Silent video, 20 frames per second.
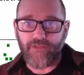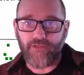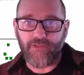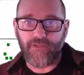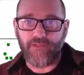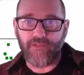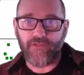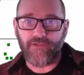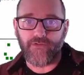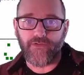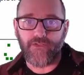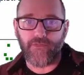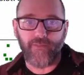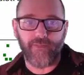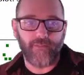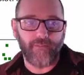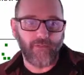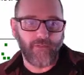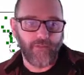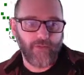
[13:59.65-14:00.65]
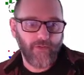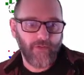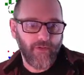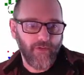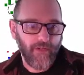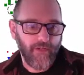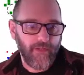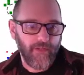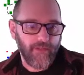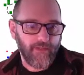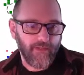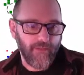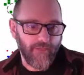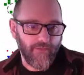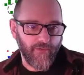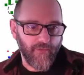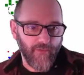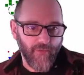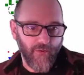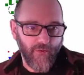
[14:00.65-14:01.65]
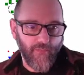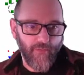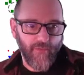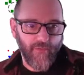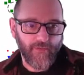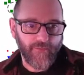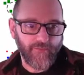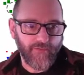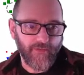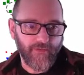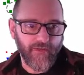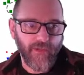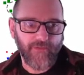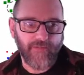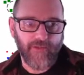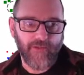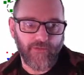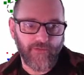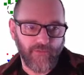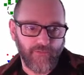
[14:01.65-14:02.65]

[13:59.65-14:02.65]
So these used to be blue, now they're purple. They're not